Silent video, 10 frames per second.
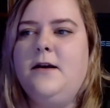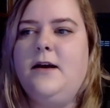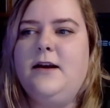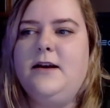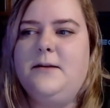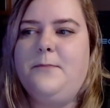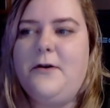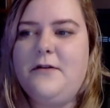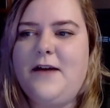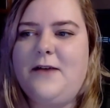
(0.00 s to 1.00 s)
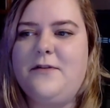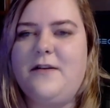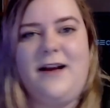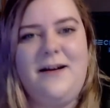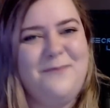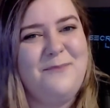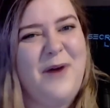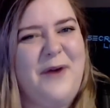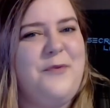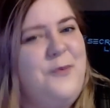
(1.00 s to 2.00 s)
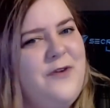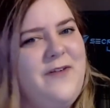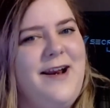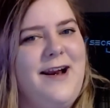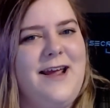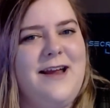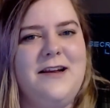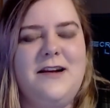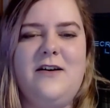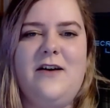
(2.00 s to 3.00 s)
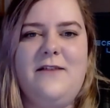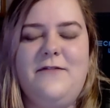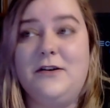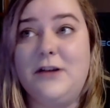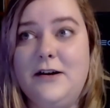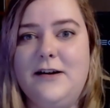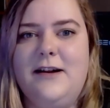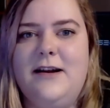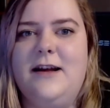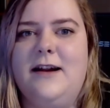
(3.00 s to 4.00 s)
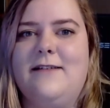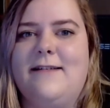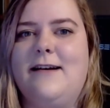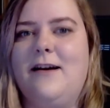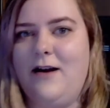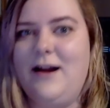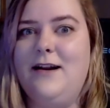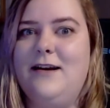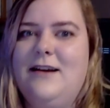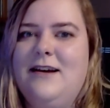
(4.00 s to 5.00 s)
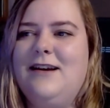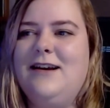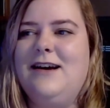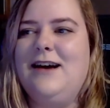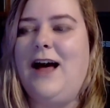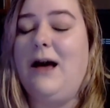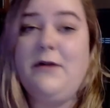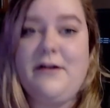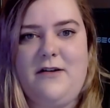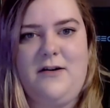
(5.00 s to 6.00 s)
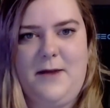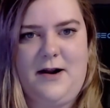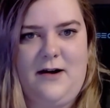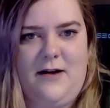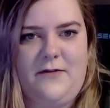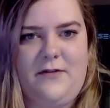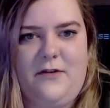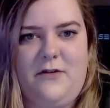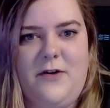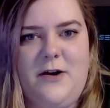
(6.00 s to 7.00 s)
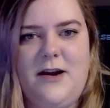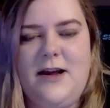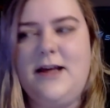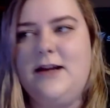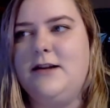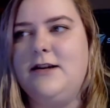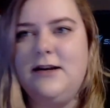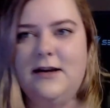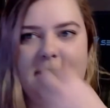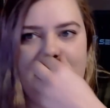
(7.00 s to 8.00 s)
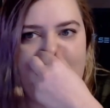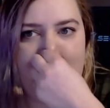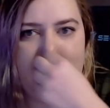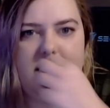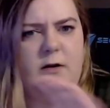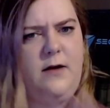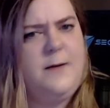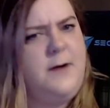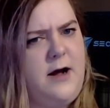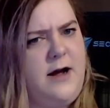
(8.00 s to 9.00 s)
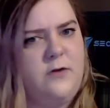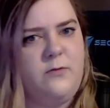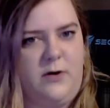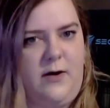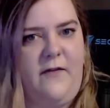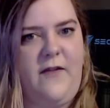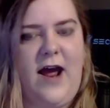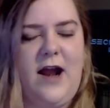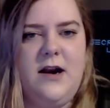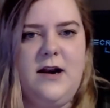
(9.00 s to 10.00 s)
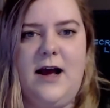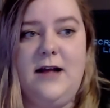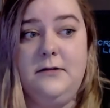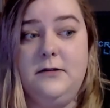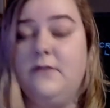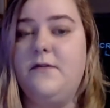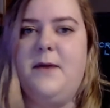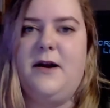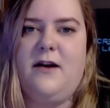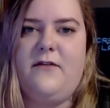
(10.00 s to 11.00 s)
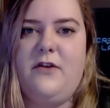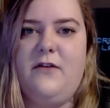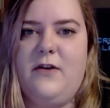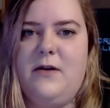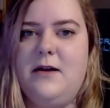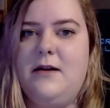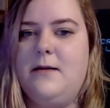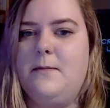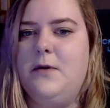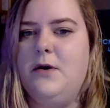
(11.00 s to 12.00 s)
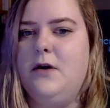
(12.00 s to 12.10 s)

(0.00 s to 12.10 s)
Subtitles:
And part of that was like, I was motivated again, I felt good. And I was like, all right, I want to start a Minecraft server. And I don't regret that. I love the Minecraft server. And I'm